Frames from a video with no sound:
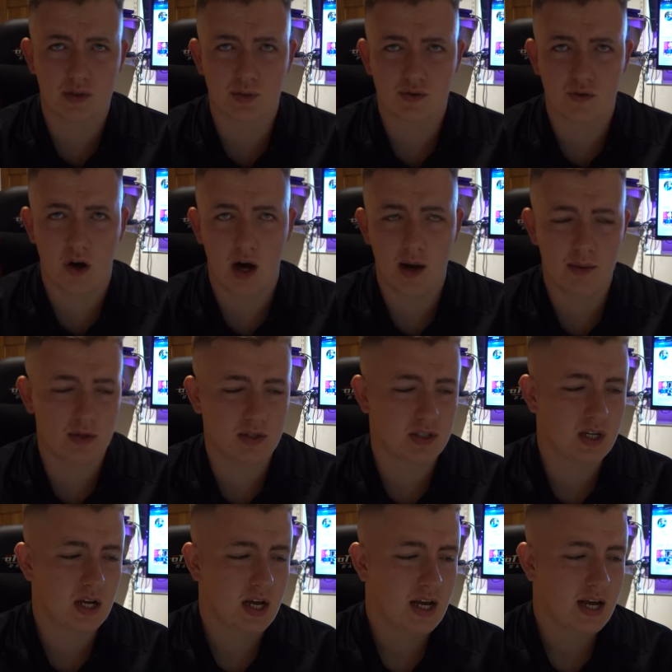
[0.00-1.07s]
subscribers.
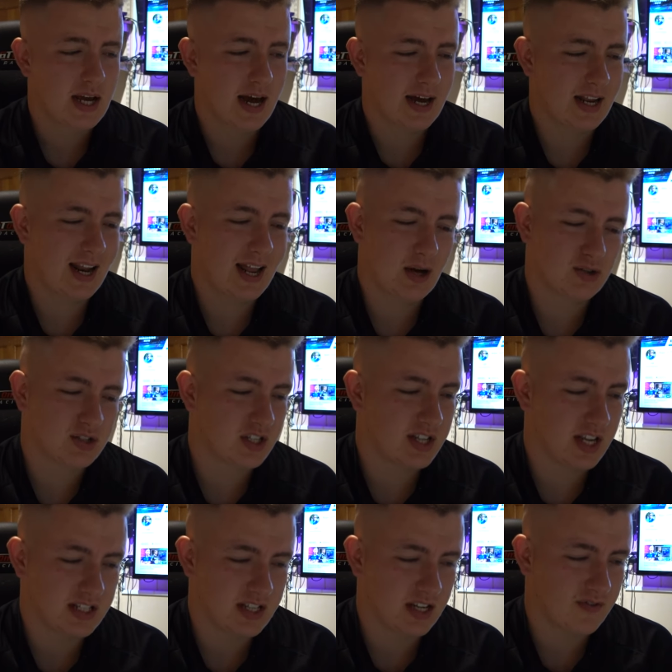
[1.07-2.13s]
And a little
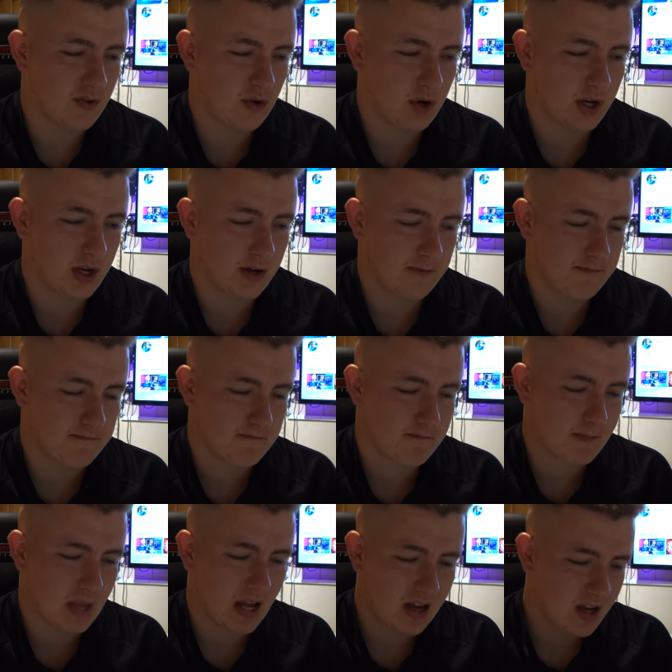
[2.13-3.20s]
statistic for you:
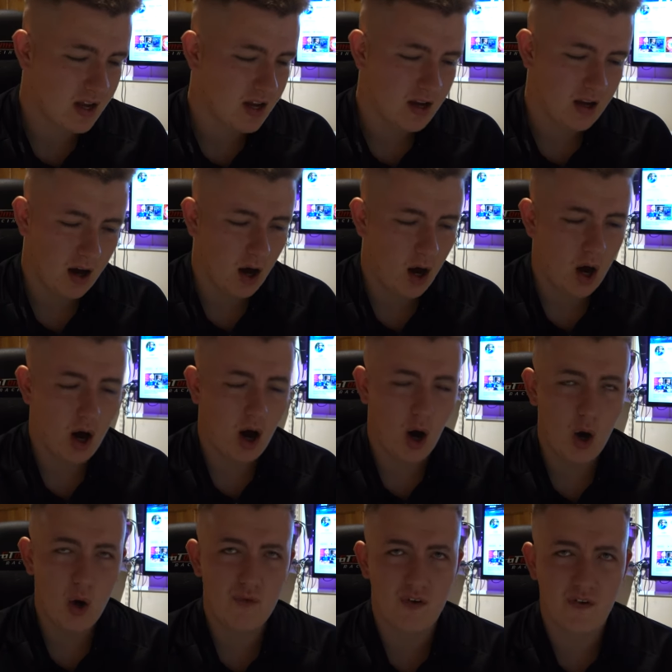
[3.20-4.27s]

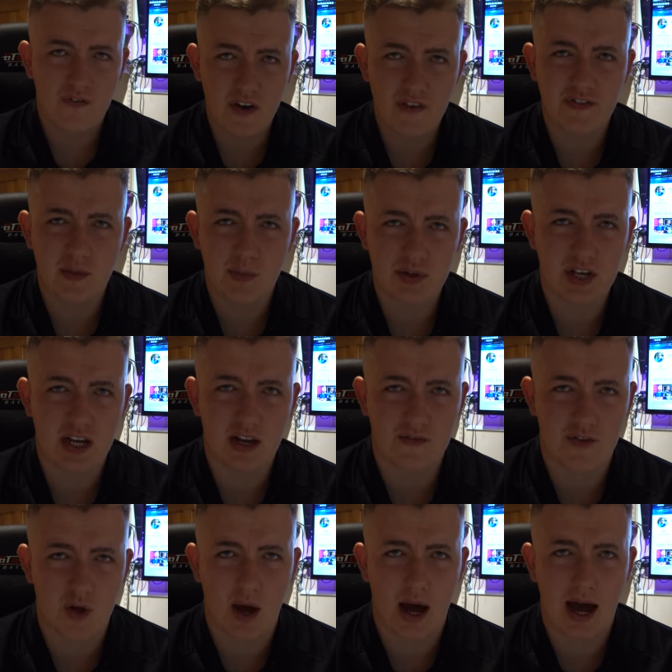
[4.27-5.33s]
over 50%
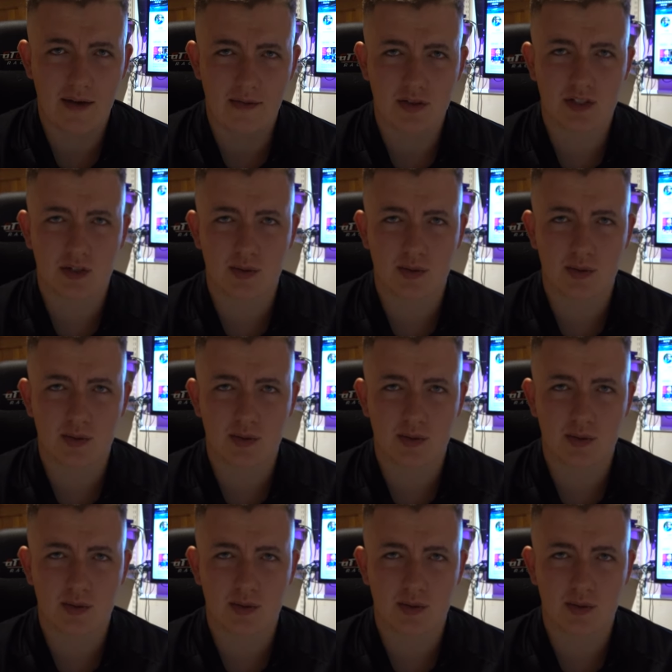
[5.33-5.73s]
of you haven't